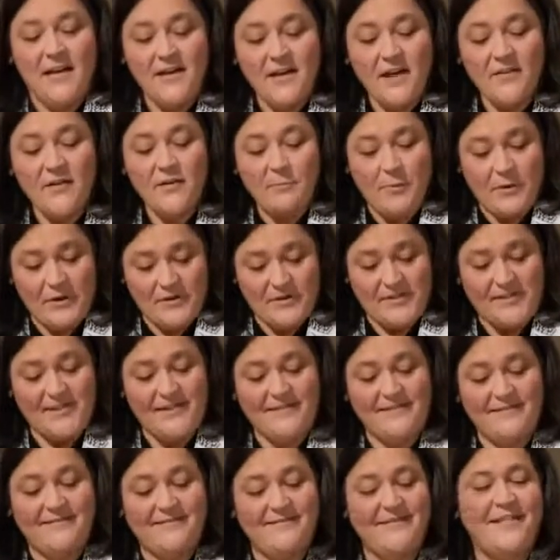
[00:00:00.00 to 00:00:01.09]
Another
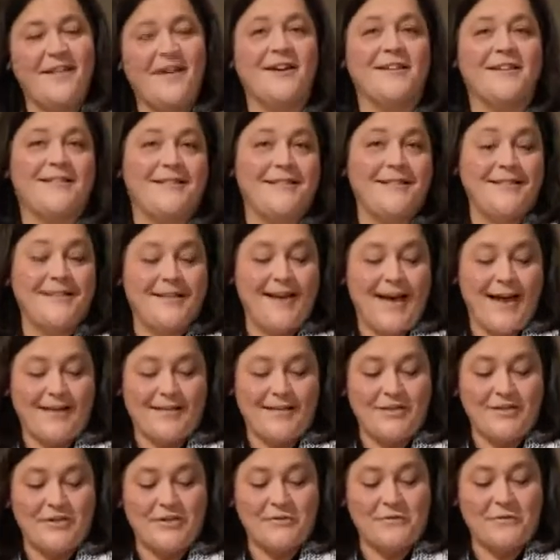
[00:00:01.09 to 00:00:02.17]
person thought
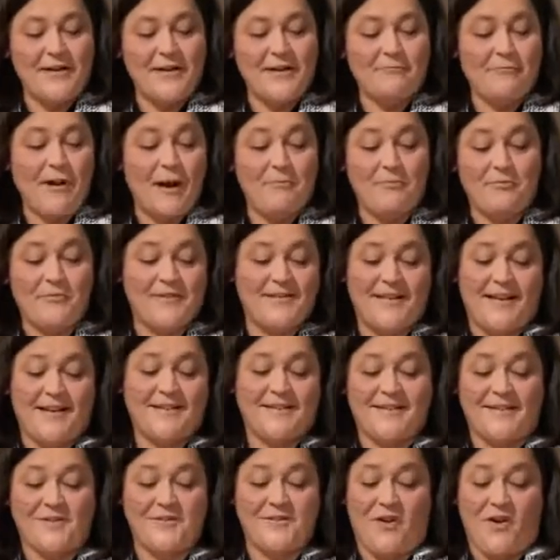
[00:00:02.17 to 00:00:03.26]
Cincinnati's tree
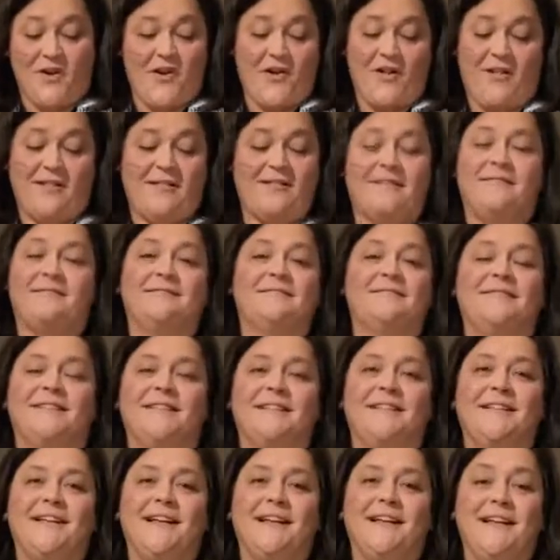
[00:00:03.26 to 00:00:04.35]
represents us all.
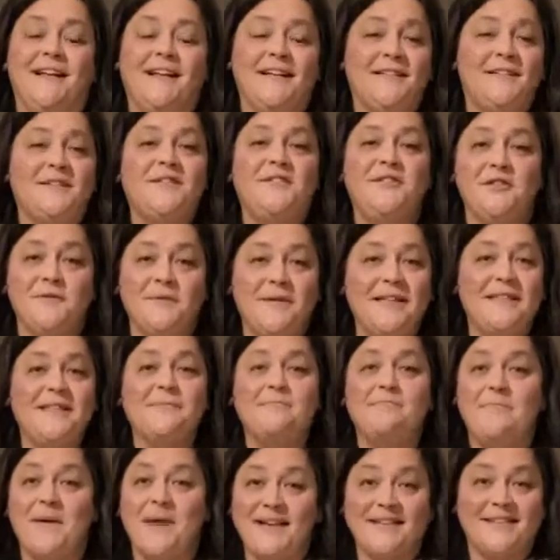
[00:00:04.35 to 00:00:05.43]
It's doing
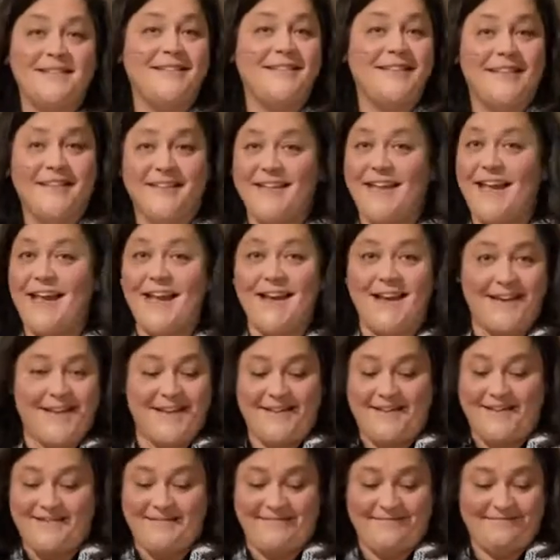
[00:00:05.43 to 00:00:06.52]
the best it
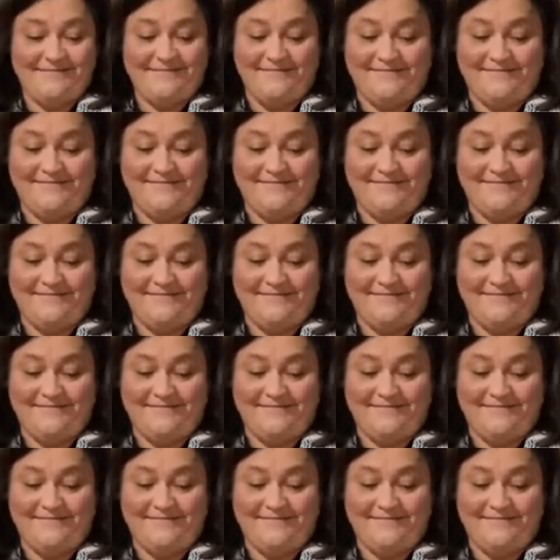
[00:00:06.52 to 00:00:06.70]
can.